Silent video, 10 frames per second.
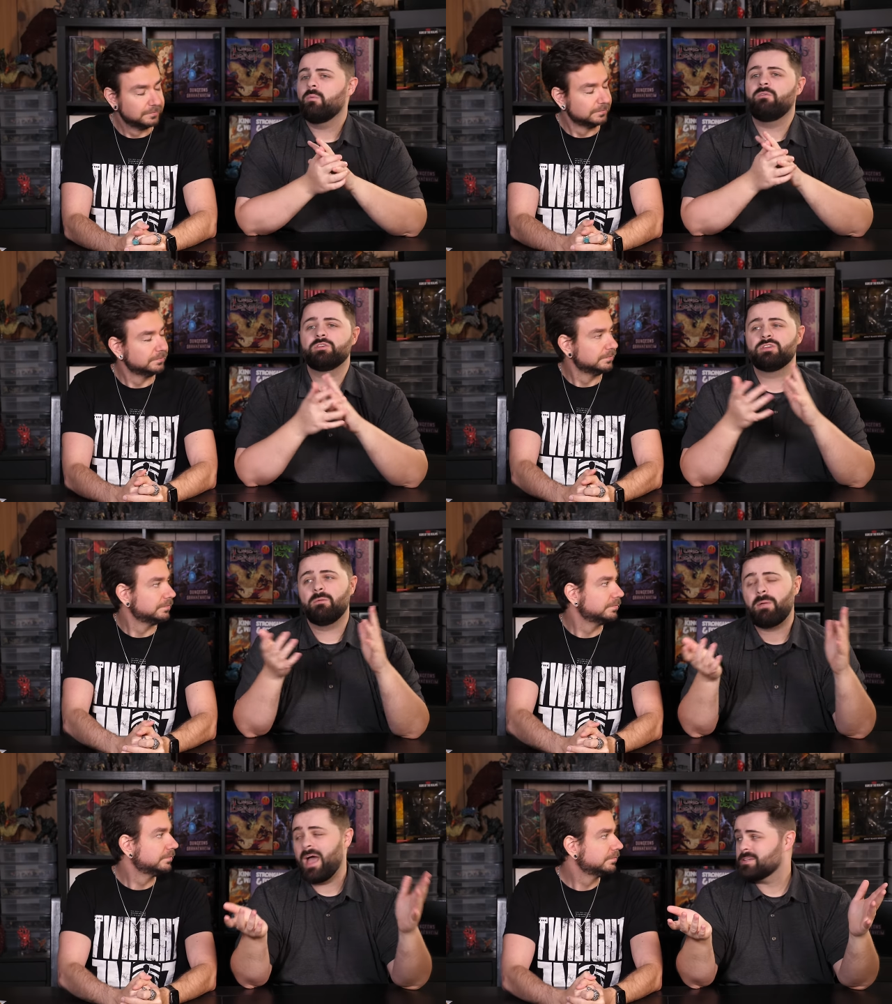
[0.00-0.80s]
Speaker 1: We've also
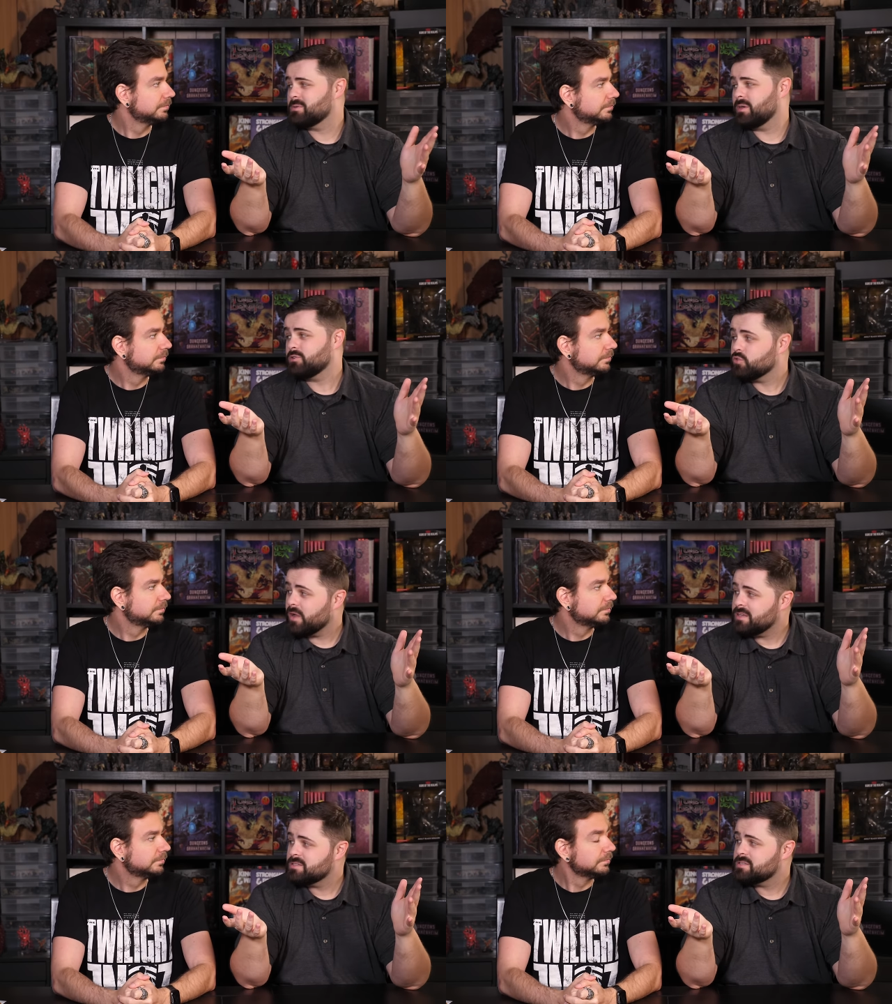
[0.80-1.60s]
got Pass Without
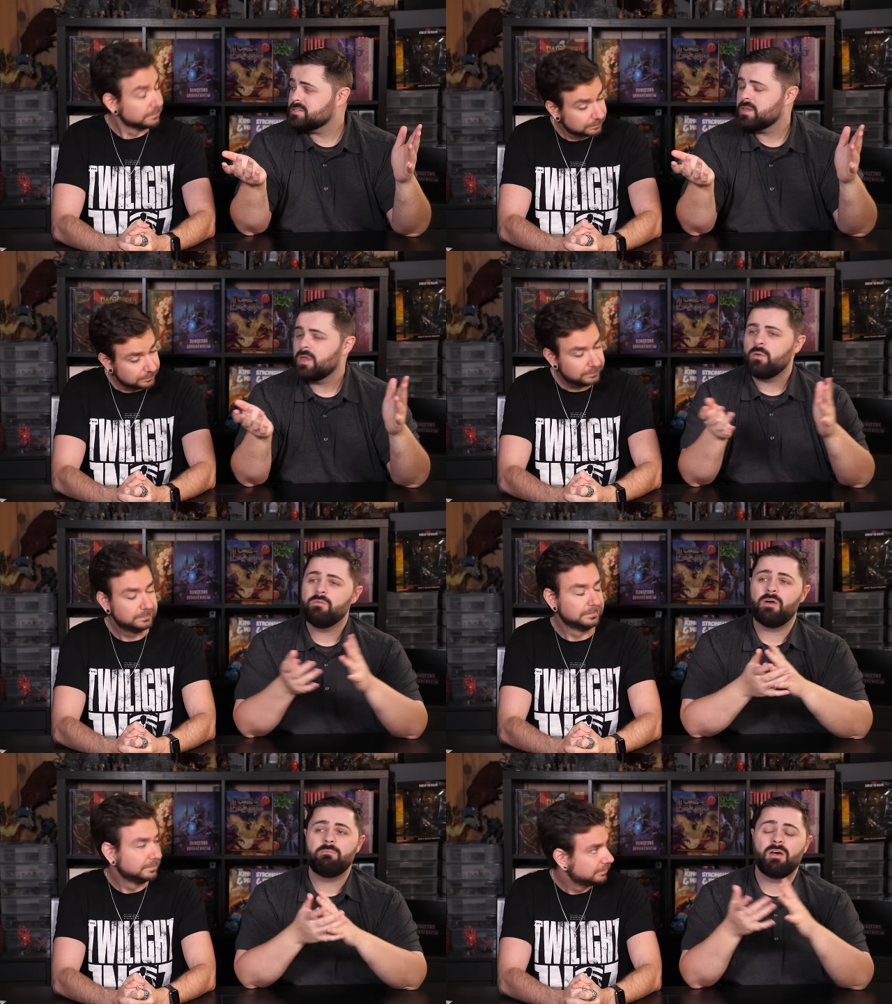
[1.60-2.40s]
Trace. Mm-hmm.
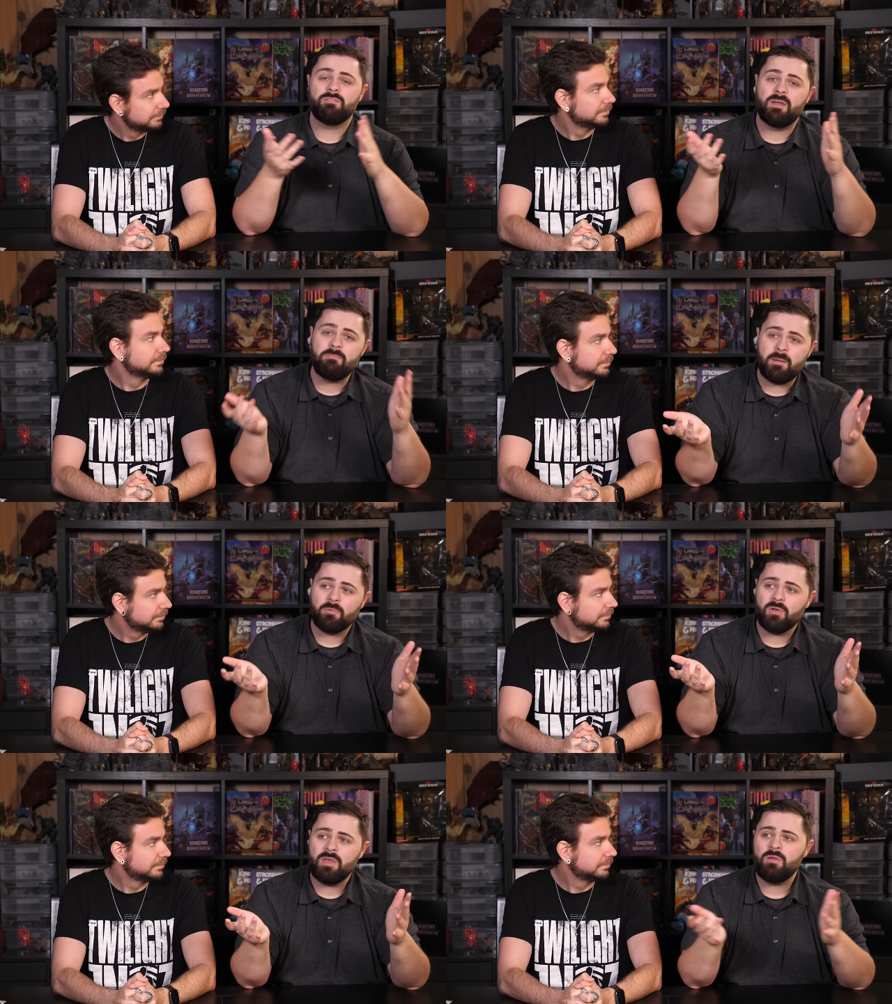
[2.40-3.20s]
We've got Modify
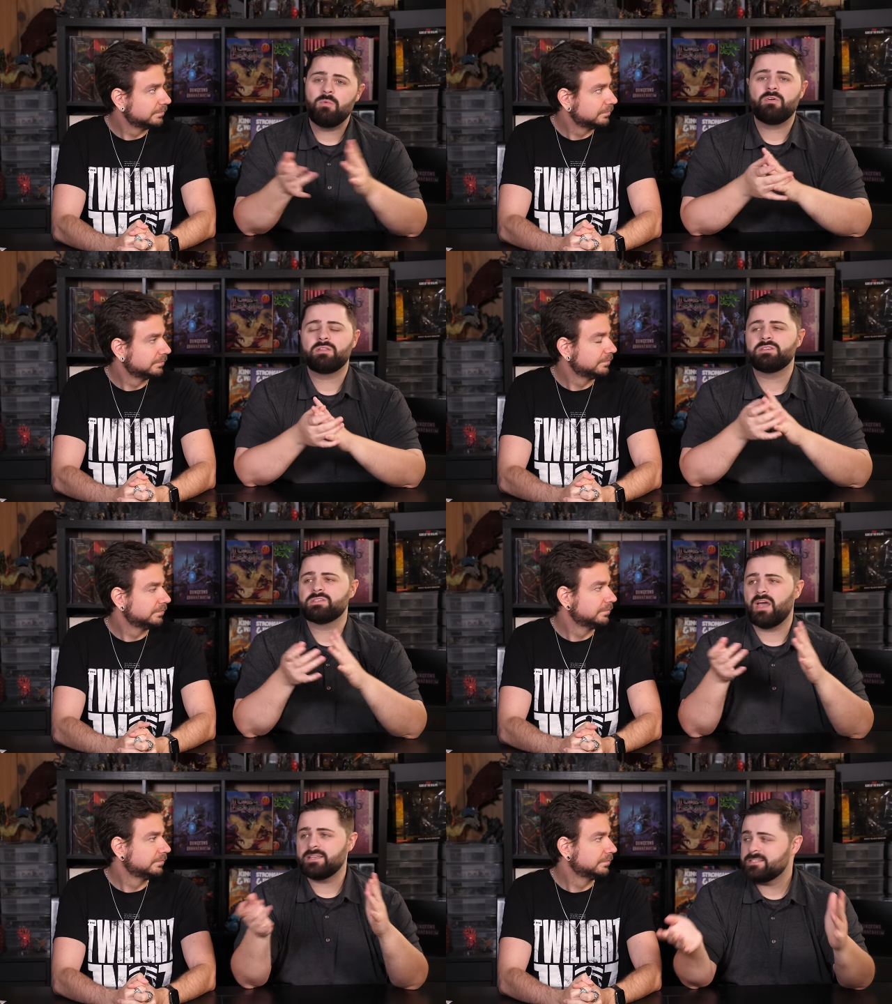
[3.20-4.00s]
Memory. We've got
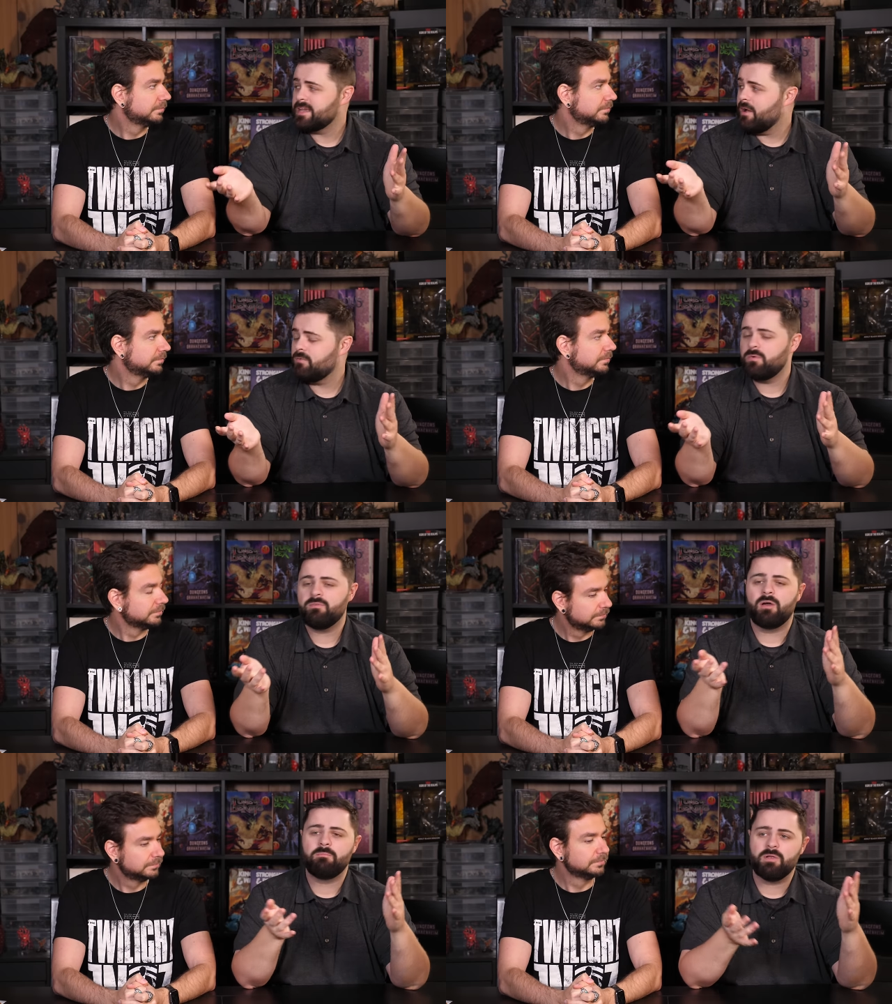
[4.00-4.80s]
Disguise Self.
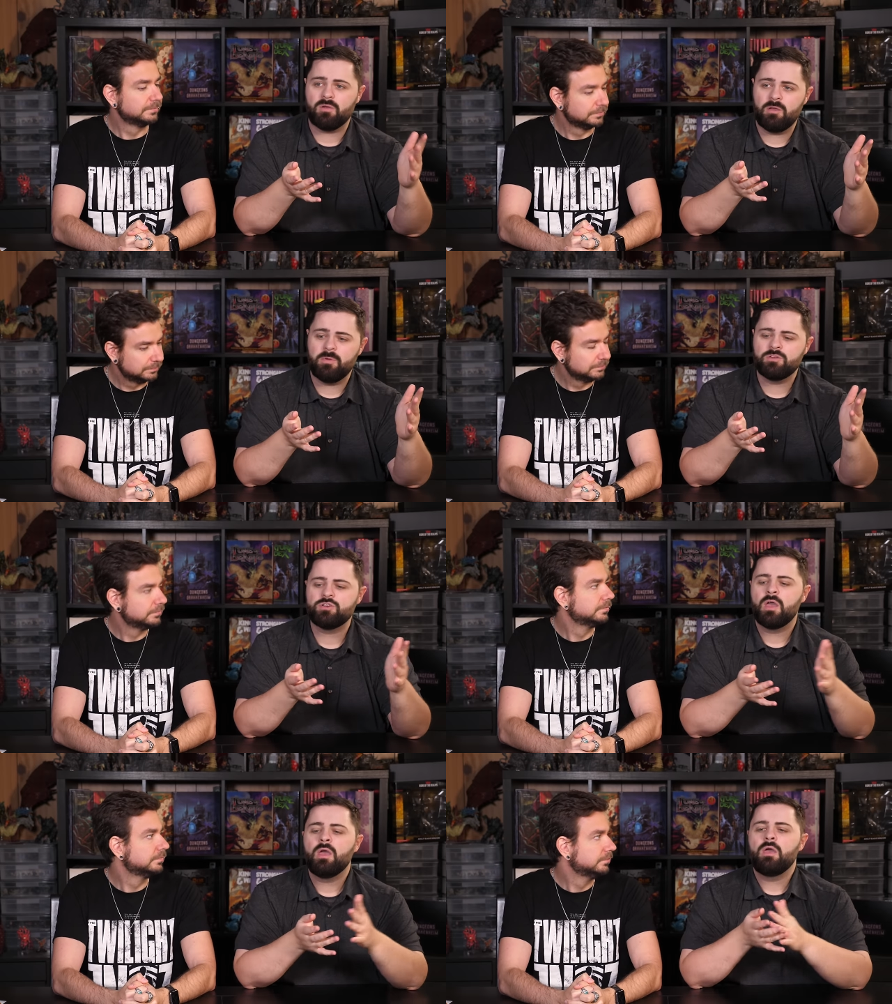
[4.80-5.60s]
We've got Mirror
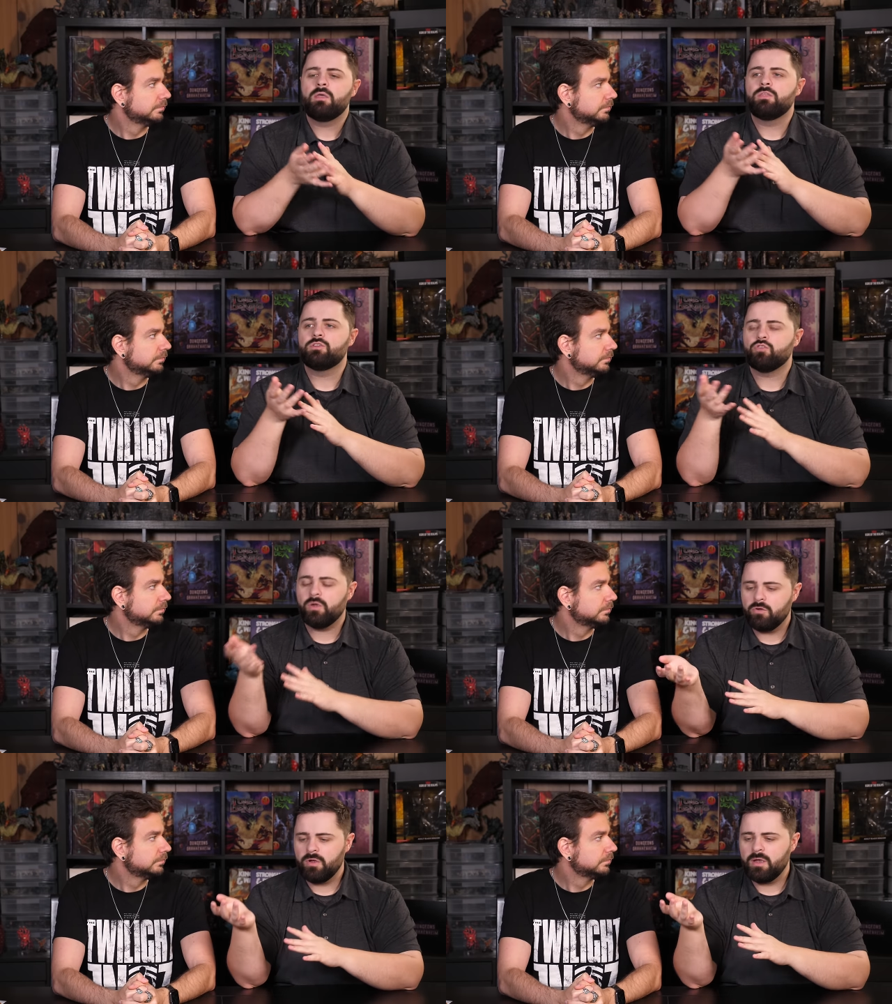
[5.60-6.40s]
Image. The
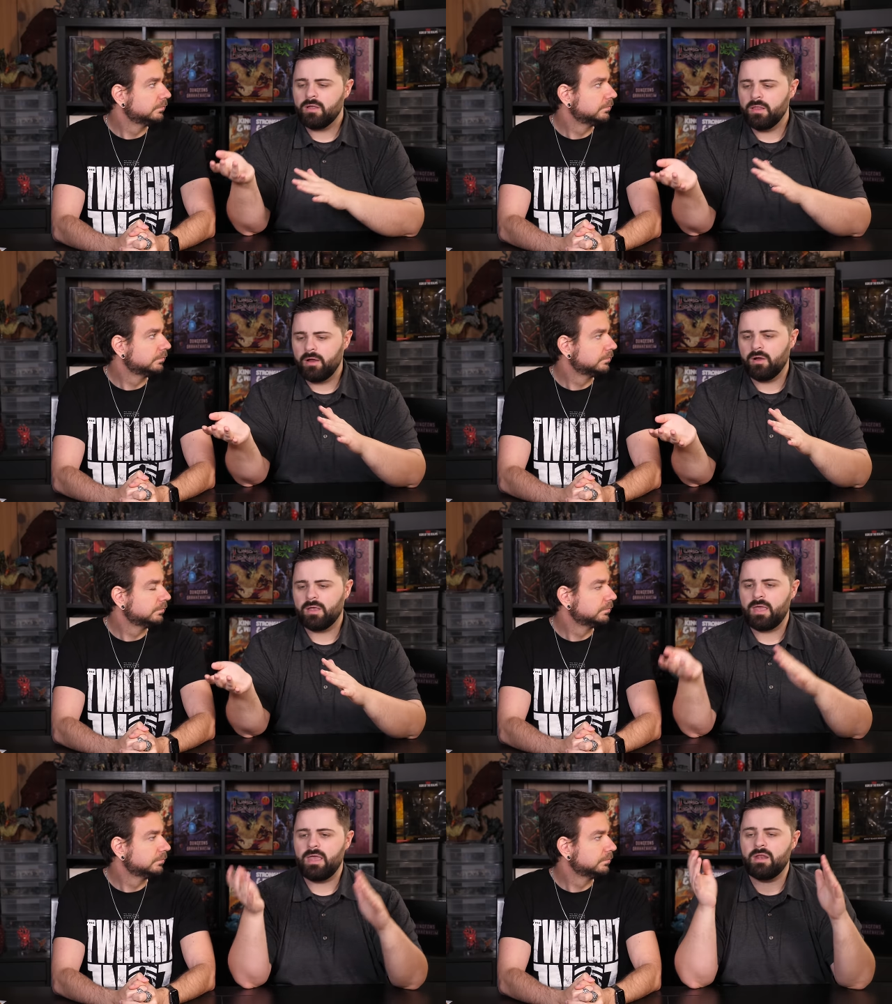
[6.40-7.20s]
Trickery
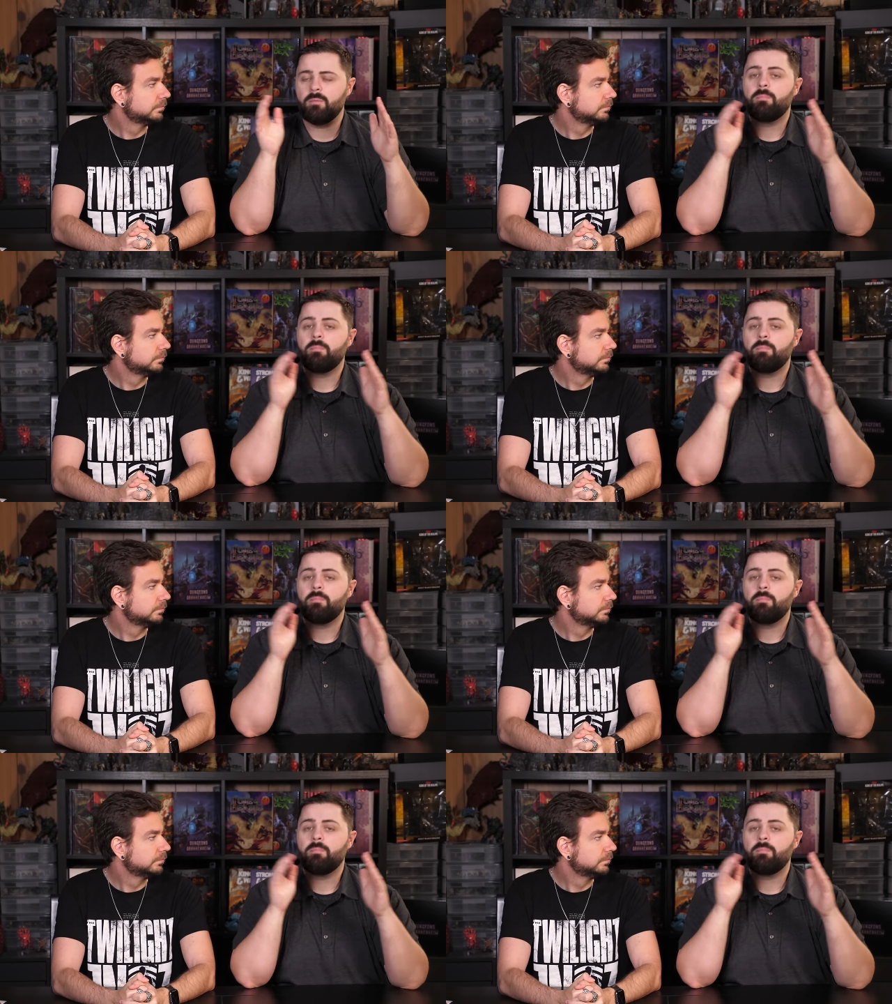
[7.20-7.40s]
Cleric in a